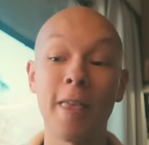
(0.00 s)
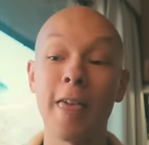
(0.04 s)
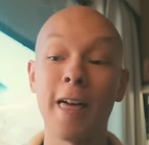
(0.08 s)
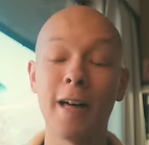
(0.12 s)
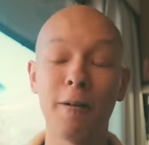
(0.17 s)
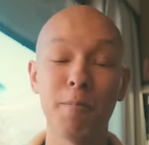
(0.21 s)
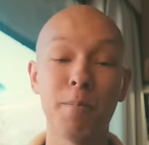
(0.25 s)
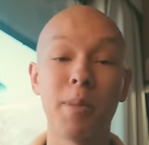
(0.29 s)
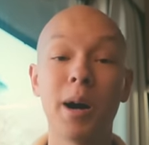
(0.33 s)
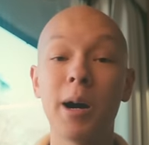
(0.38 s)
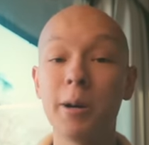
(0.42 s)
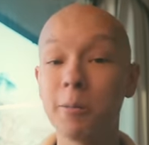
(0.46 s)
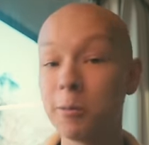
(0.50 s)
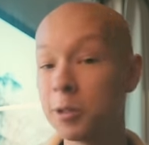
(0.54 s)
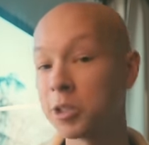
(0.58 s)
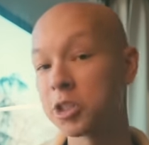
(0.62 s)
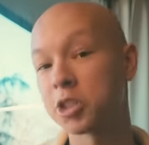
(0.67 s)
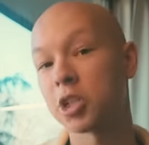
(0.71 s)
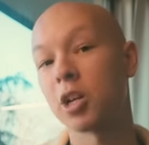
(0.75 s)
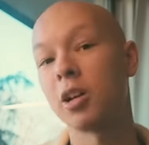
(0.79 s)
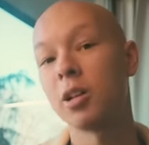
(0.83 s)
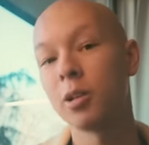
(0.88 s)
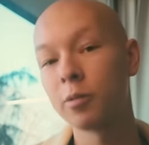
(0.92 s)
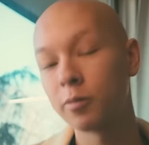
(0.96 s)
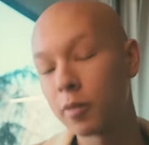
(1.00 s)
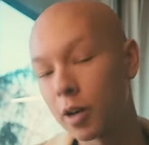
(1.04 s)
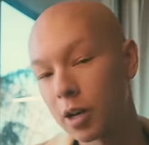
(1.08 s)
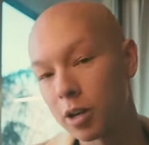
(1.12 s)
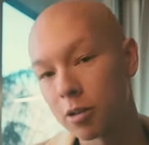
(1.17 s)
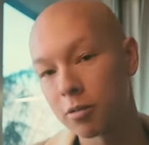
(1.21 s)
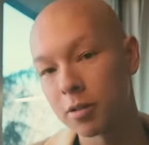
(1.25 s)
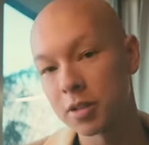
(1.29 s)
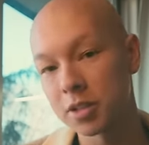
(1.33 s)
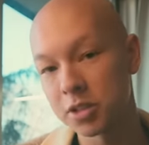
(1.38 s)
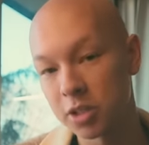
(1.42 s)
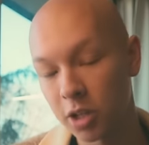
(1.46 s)
I'll publish all of
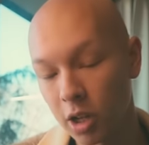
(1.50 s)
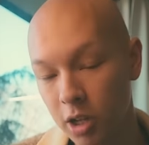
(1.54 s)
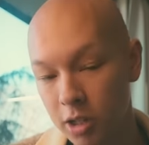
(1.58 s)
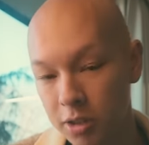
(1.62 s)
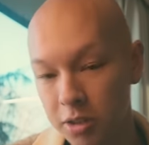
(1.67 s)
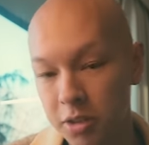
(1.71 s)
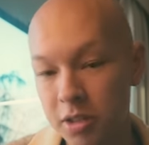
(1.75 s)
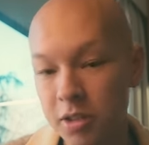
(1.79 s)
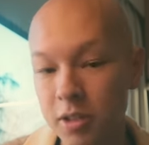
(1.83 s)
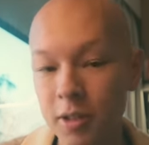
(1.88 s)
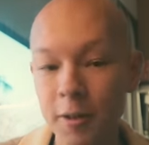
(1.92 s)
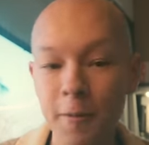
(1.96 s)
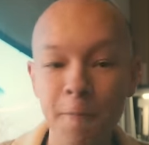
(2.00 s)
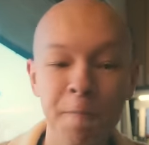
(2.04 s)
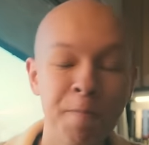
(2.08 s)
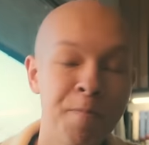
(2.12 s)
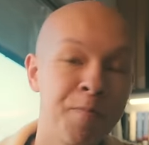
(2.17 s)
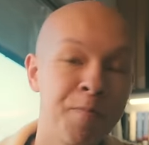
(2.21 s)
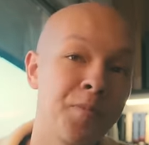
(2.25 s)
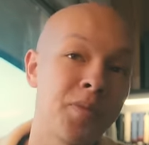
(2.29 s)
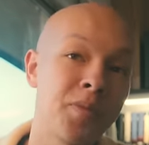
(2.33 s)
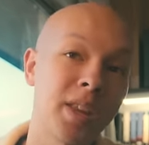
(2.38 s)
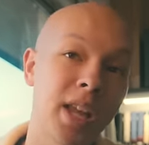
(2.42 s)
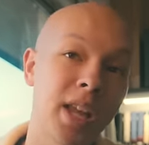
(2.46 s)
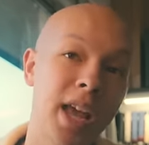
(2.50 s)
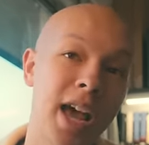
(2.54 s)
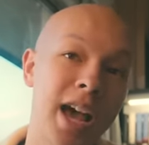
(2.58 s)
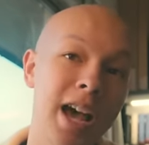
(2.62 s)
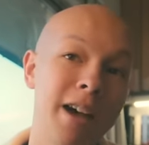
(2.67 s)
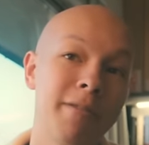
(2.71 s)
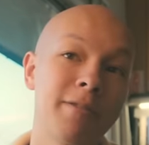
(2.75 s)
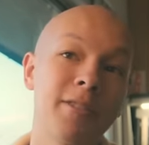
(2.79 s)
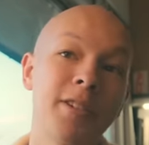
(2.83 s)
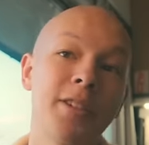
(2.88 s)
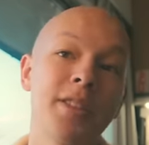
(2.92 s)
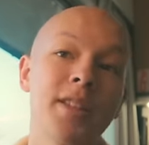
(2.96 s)
our results
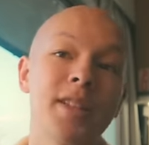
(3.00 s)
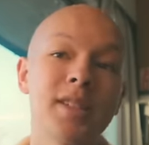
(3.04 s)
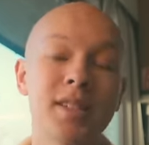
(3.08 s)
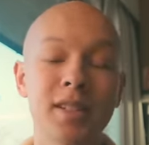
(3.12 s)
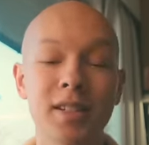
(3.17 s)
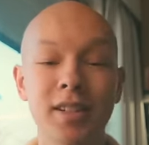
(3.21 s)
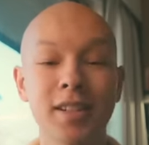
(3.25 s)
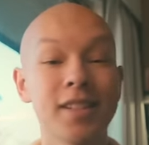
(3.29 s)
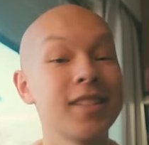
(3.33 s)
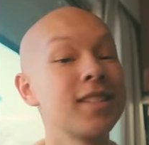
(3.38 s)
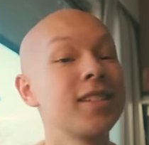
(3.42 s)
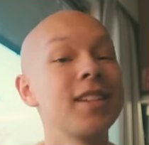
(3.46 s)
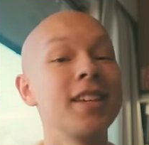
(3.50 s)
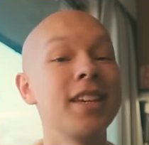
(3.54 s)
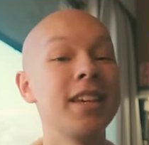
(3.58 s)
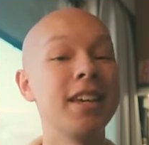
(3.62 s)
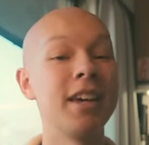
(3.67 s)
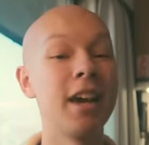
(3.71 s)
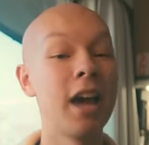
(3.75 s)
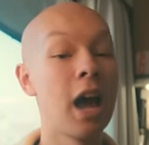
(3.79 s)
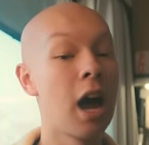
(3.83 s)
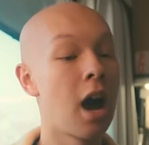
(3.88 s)
after this to see,